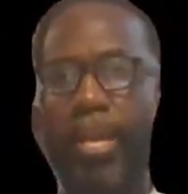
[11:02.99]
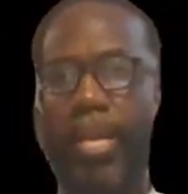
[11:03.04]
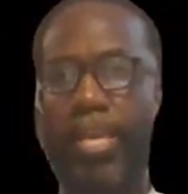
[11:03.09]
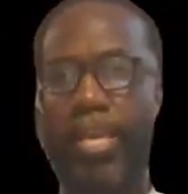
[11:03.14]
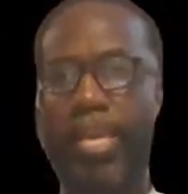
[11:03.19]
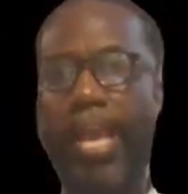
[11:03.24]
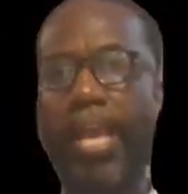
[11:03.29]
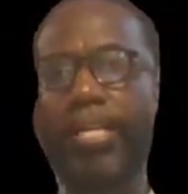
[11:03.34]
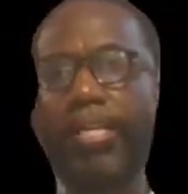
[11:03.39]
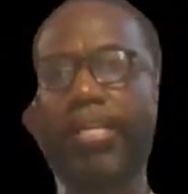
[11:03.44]

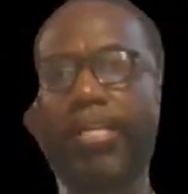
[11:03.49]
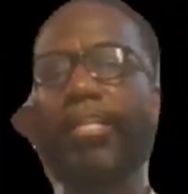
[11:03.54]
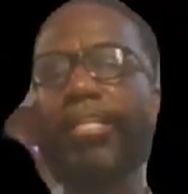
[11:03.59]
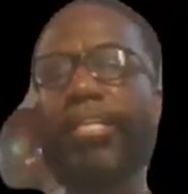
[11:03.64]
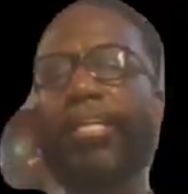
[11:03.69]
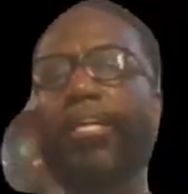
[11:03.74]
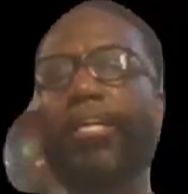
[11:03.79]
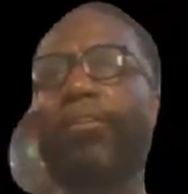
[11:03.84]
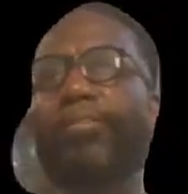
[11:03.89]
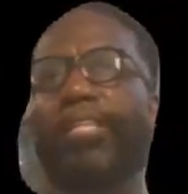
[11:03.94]
You had to
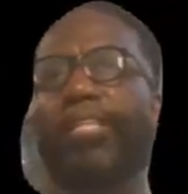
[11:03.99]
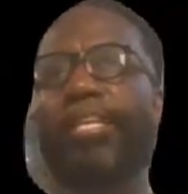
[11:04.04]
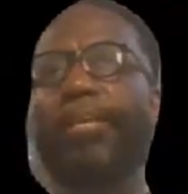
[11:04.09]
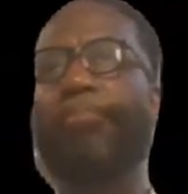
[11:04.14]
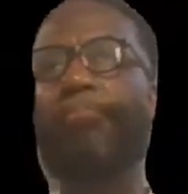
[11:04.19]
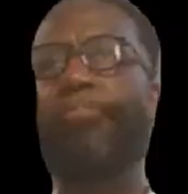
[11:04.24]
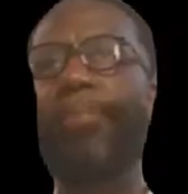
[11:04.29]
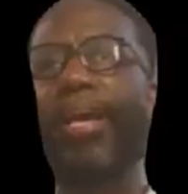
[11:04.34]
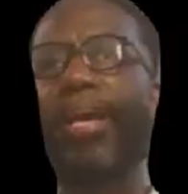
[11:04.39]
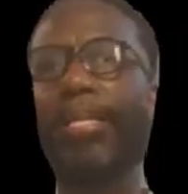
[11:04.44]
click on the
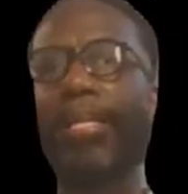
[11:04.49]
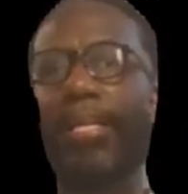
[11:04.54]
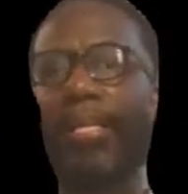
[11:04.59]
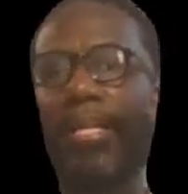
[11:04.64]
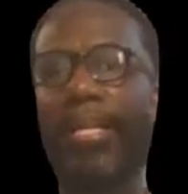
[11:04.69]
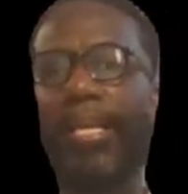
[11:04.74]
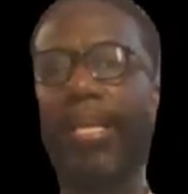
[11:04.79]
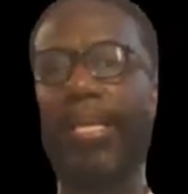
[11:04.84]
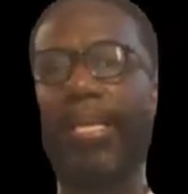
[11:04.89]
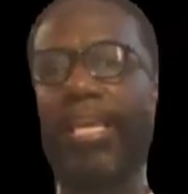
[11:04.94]
embedded
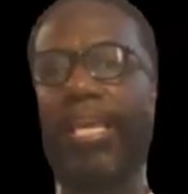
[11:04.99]
link